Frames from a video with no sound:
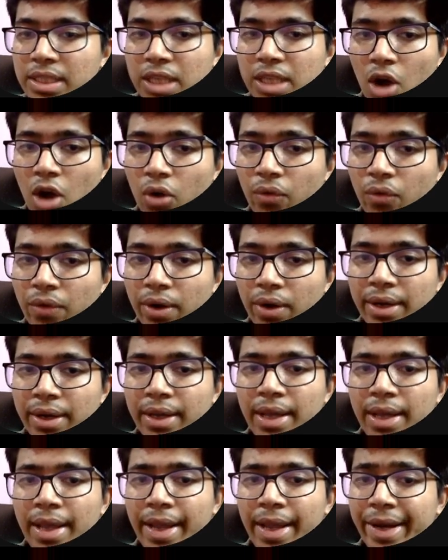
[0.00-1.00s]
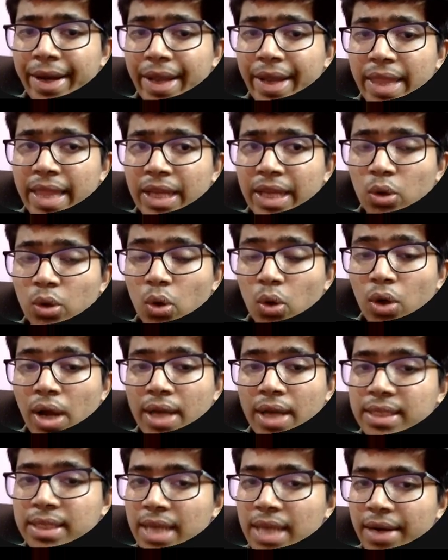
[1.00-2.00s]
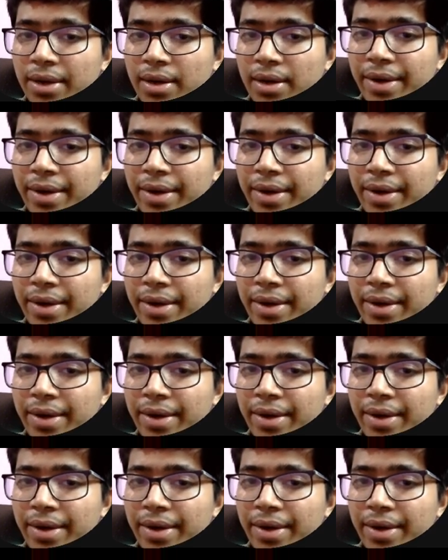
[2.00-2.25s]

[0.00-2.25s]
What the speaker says: However, it is synchronized and